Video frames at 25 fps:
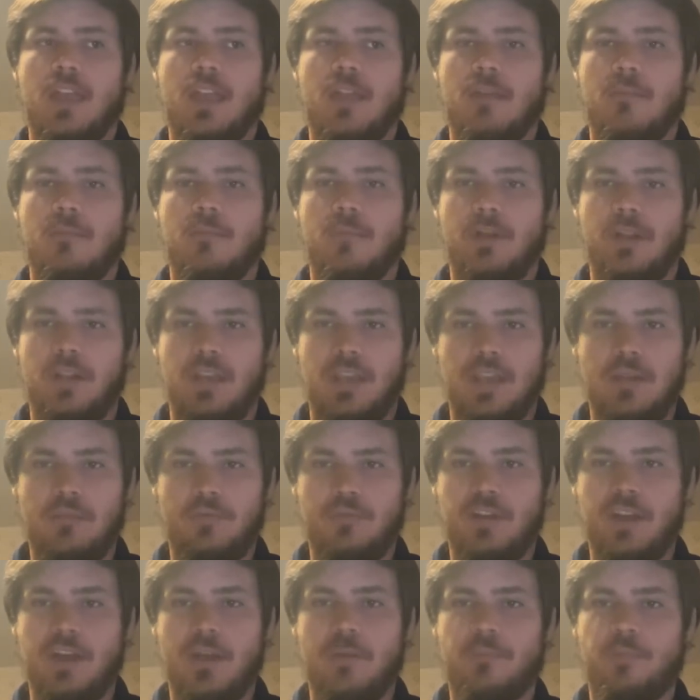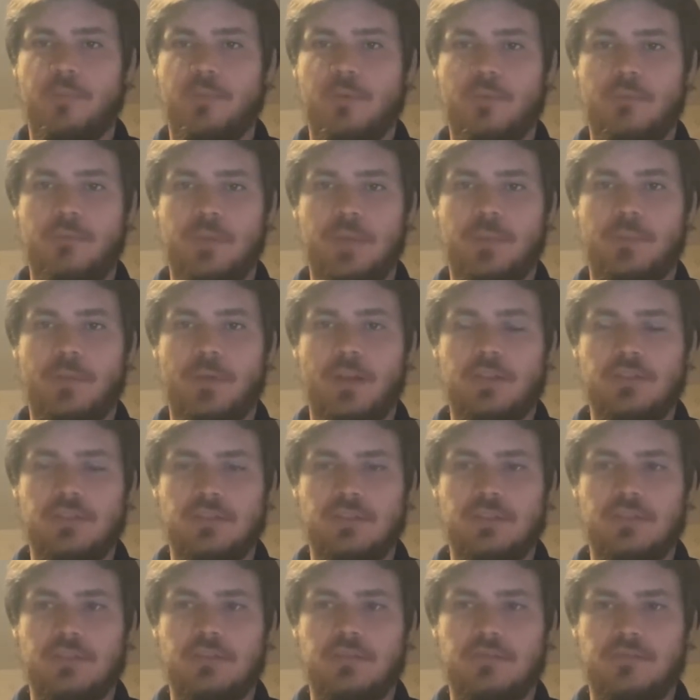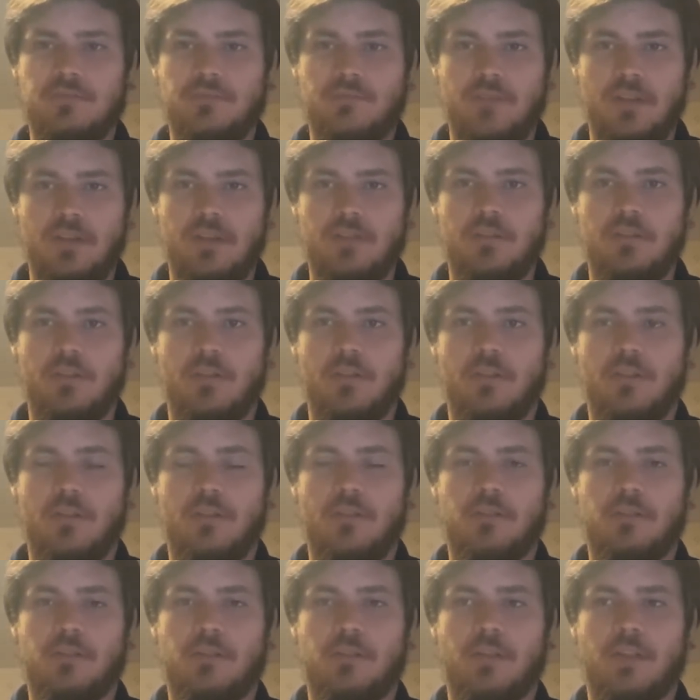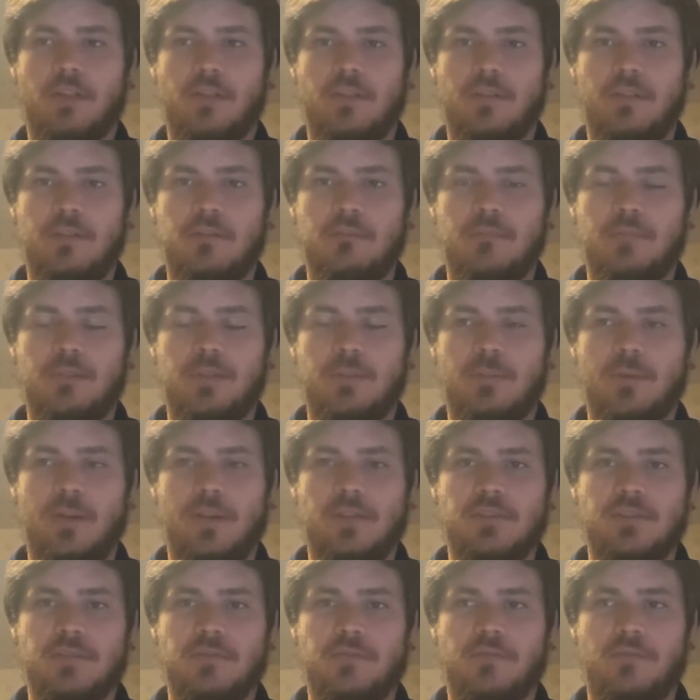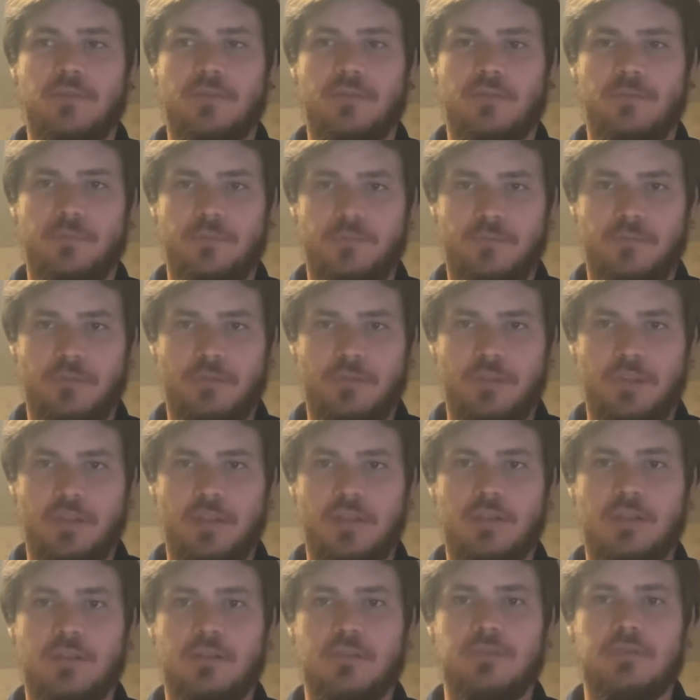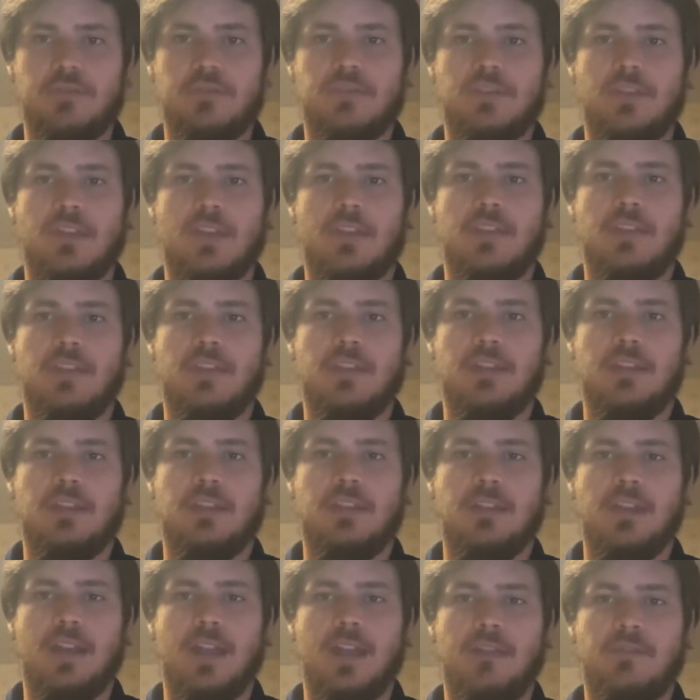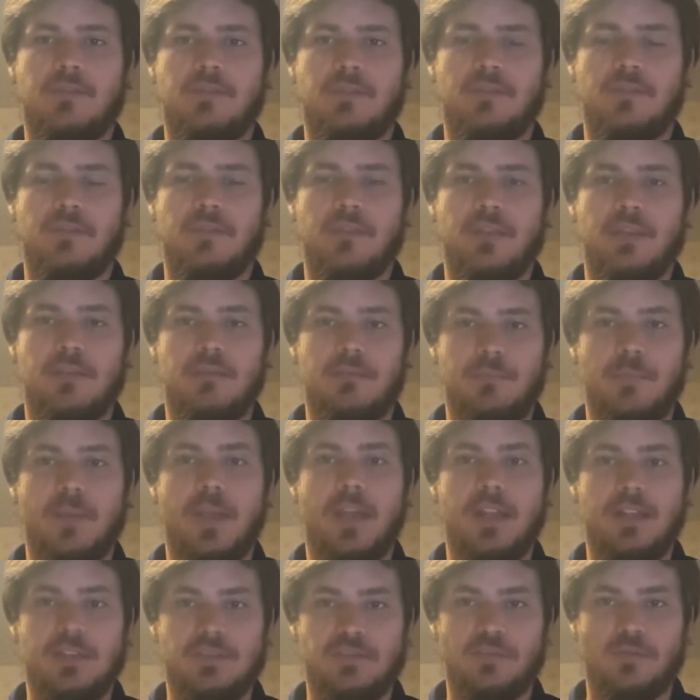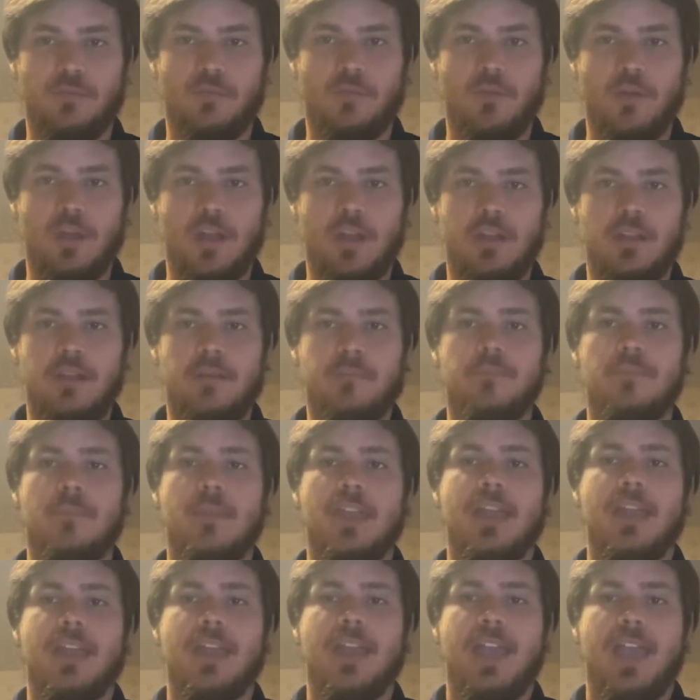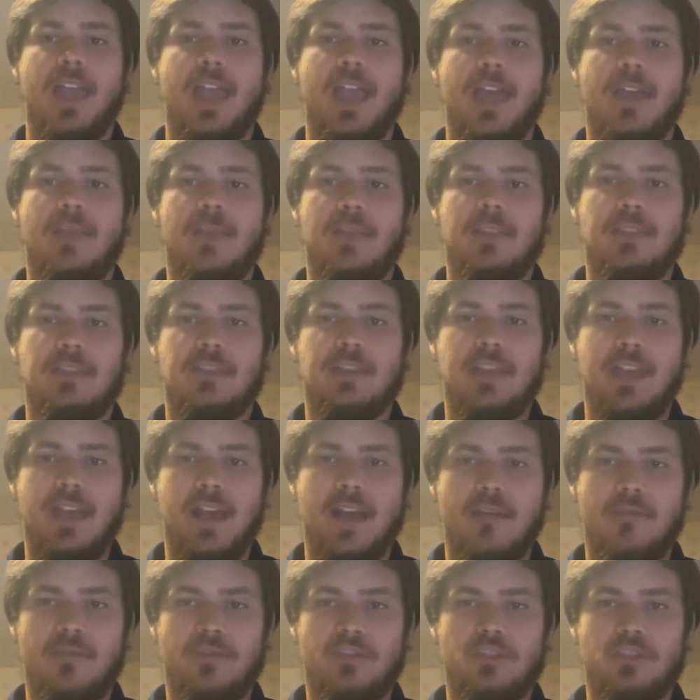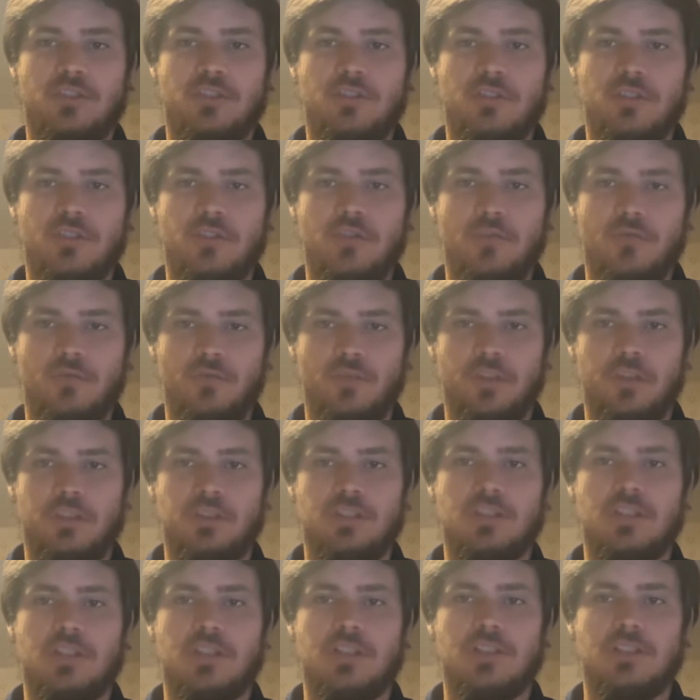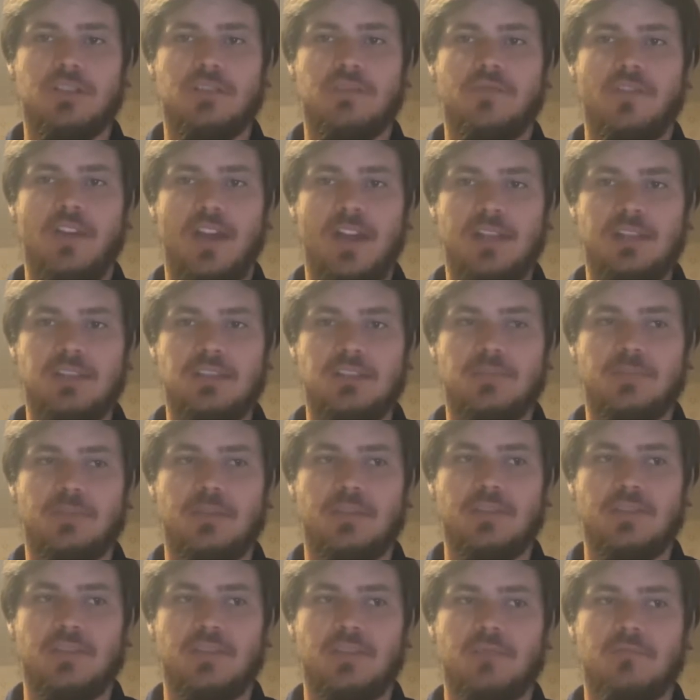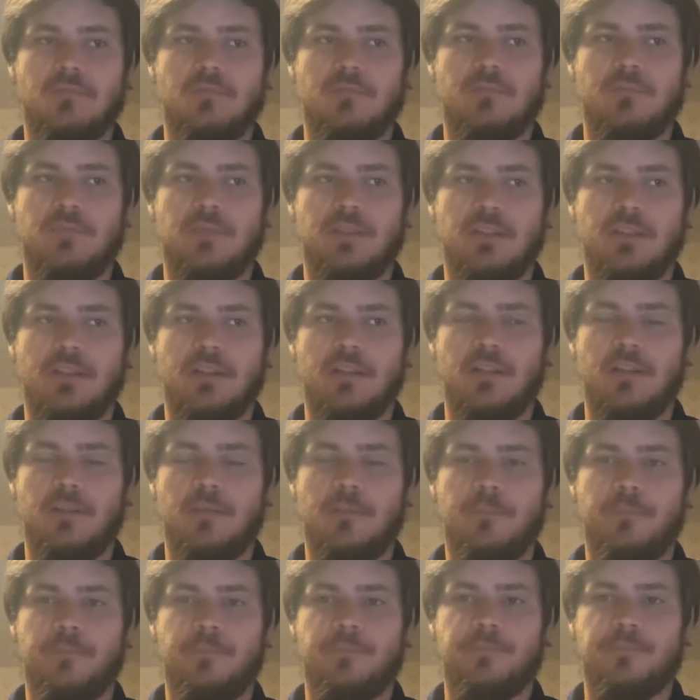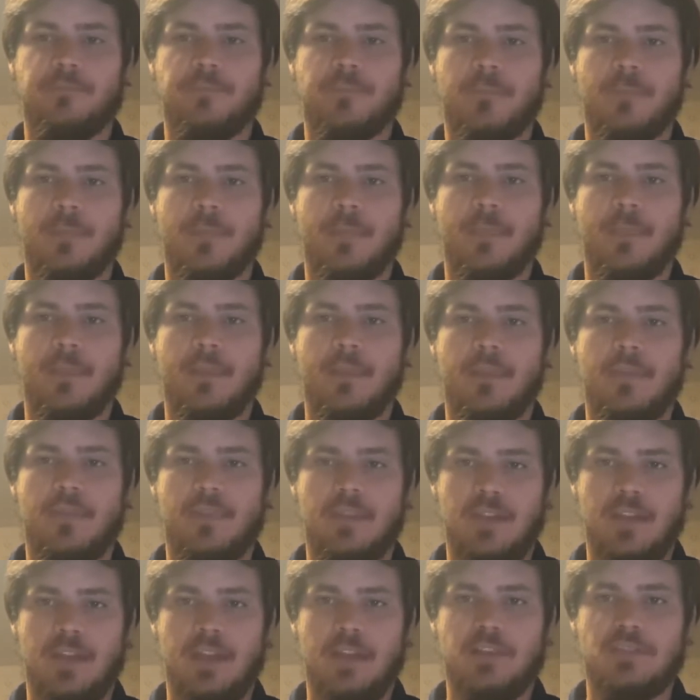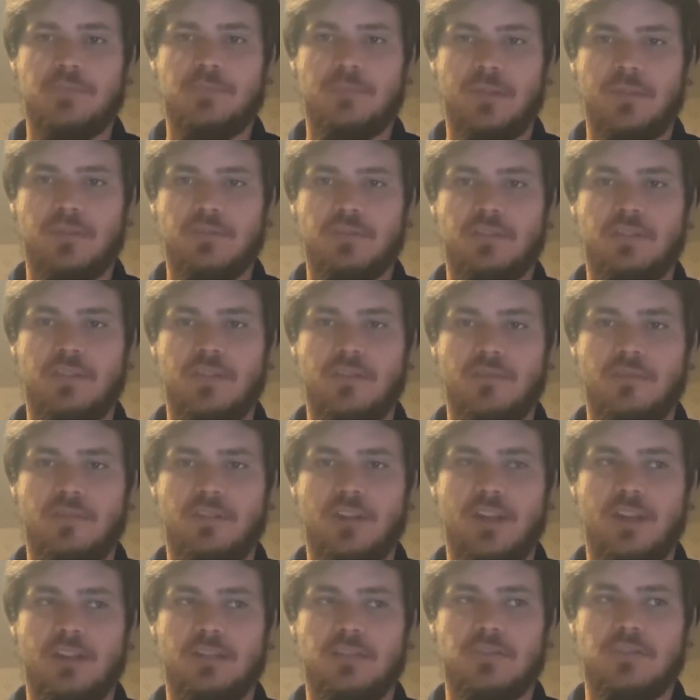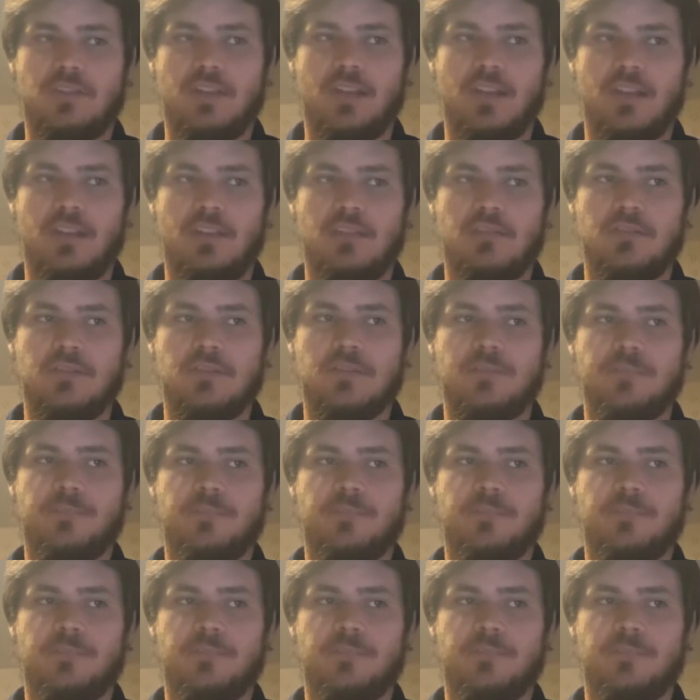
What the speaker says: But he would not be president very long. He would be president for 3 years, and then after he would pass away, and then Calvin Coolidge, his vice president, would become the next president of the United States.